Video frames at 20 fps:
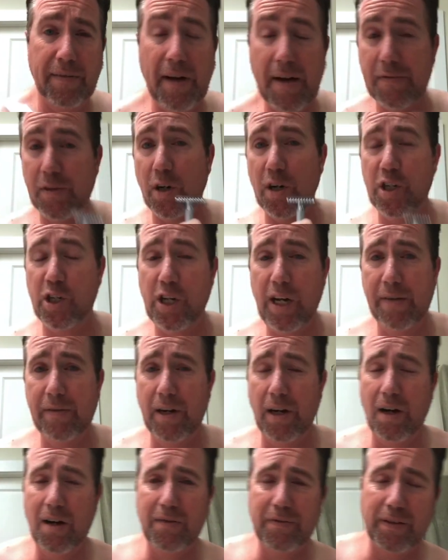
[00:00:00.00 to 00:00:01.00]
After I shave it
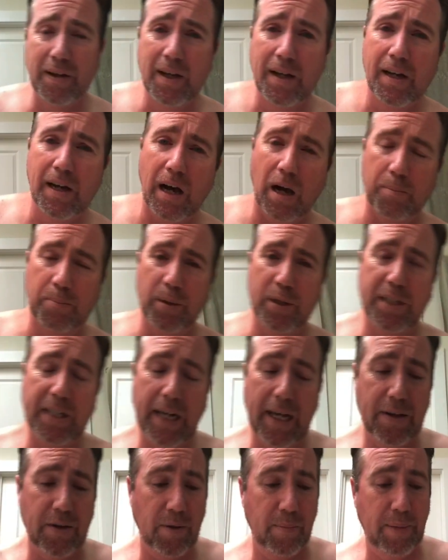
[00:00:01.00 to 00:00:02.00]
off, I'll put
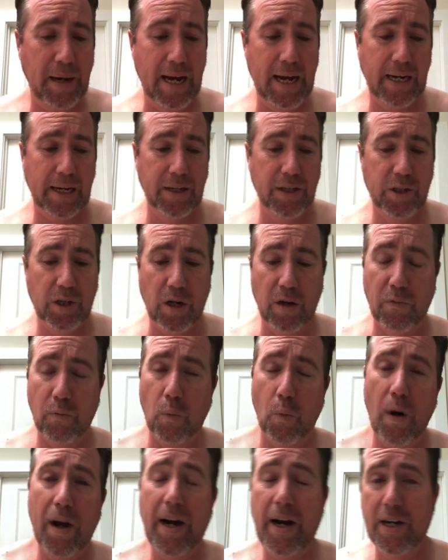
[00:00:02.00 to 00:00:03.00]
together a package of
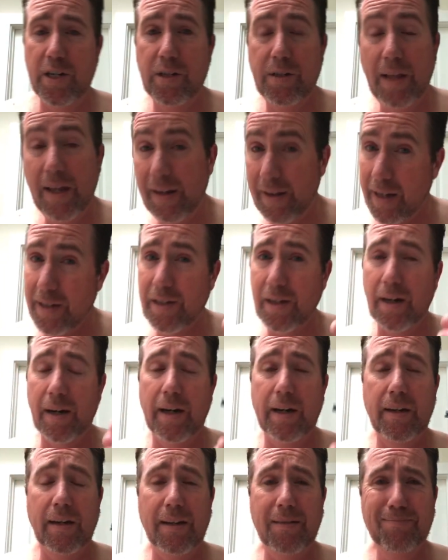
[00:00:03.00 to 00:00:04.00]
what I, hey, that's a good
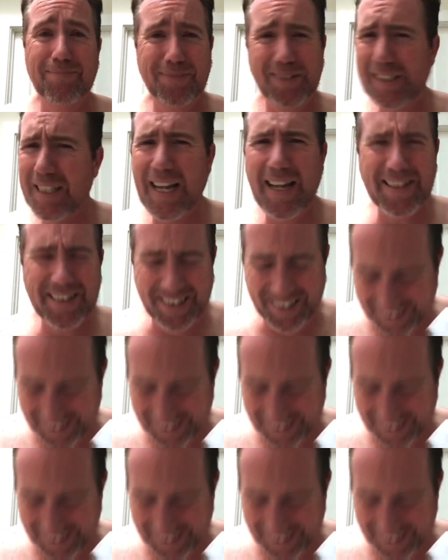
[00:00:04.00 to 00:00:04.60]
idea. See it.